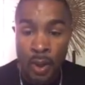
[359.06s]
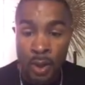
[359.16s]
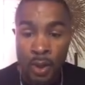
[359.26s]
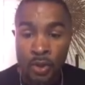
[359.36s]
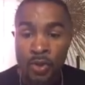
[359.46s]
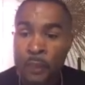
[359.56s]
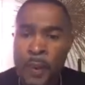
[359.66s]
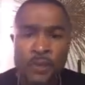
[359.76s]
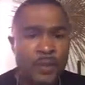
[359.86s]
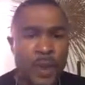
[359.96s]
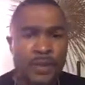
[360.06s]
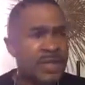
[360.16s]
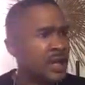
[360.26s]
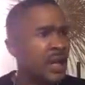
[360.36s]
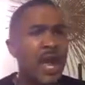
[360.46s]
So people should be able to
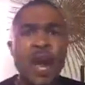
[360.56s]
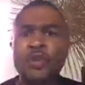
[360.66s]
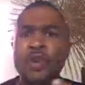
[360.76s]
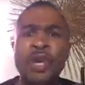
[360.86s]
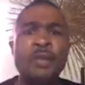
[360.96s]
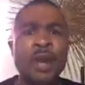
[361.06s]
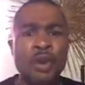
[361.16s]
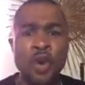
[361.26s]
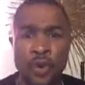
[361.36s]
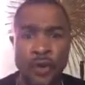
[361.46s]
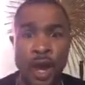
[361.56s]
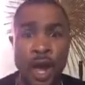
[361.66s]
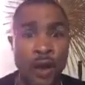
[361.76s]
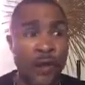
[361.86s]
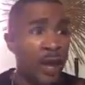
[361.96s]
sit in their house and keep their doors
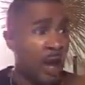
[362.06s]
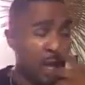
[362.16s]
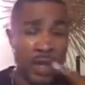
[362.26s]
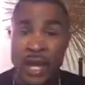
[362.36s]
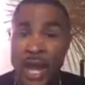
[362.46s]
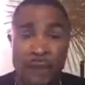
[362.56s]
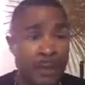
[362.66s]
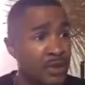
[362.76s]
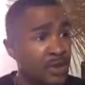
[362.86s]
unlocked. And the gang members, you